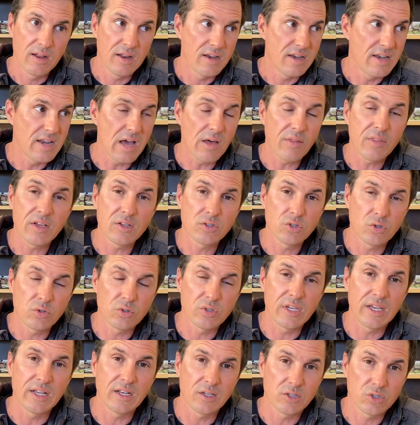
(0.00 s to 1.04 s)
Now they
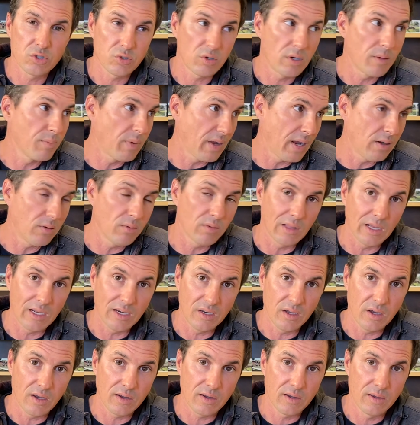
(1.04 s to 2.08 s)
associate extreme pain with that
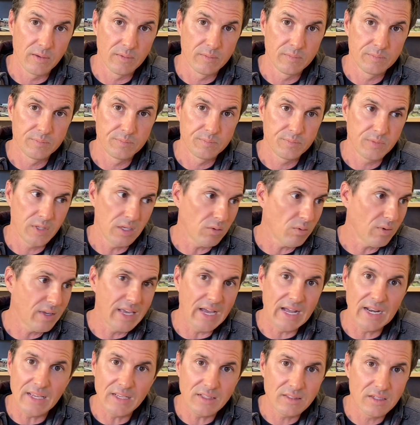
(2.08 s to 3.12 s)
dog. They don't
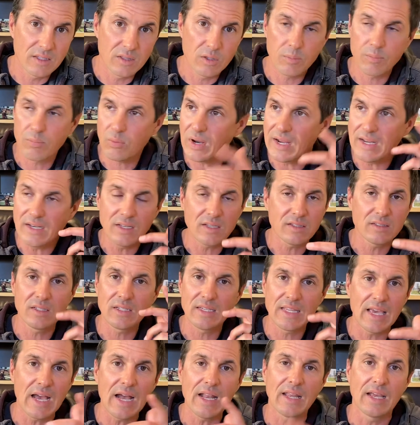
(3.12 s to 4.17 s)
get it. Their brain
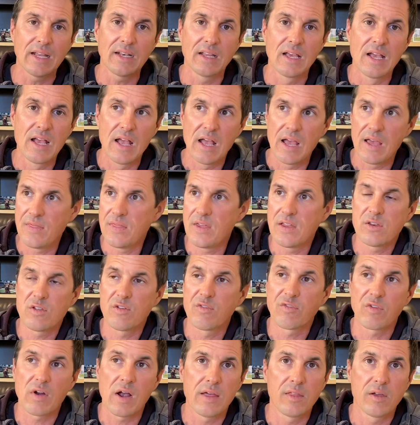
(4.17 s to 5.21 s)
doesn't get it. And then you
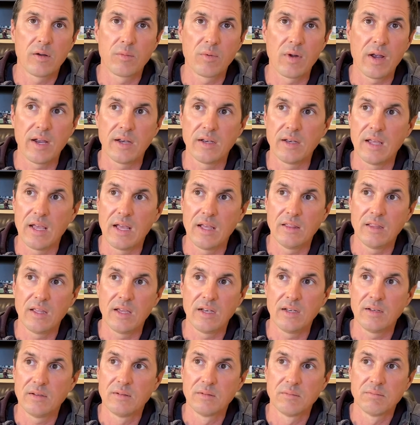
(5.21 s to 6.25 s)
fry their brain and
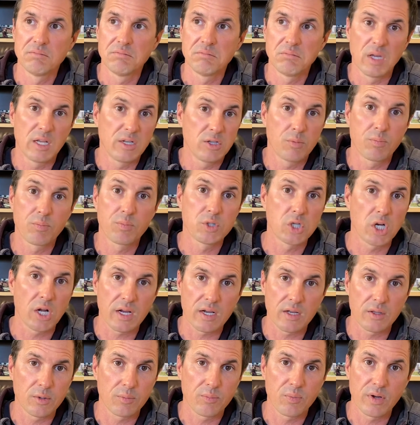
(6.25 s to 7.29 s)
then you shock
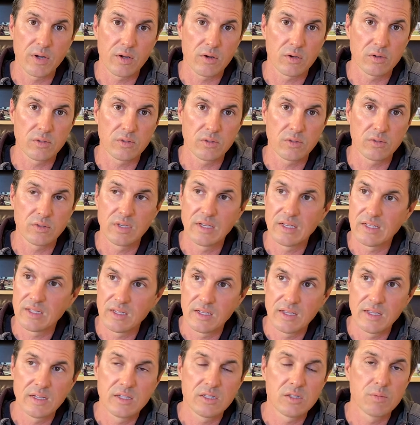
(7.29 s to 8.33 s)
out the precursors.
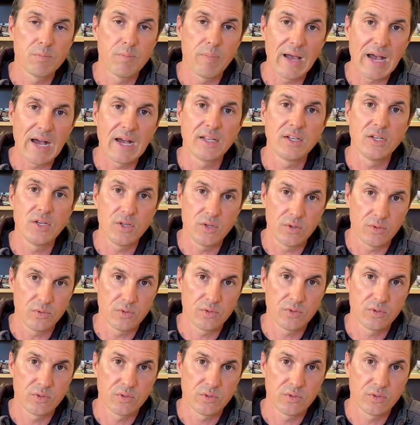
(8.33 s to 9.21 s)
It's bad news.